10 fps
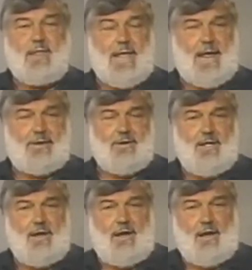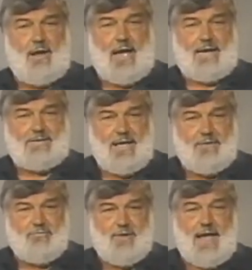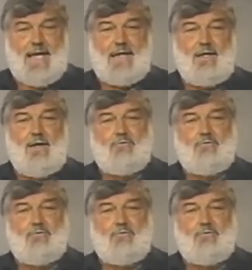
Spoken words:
and identify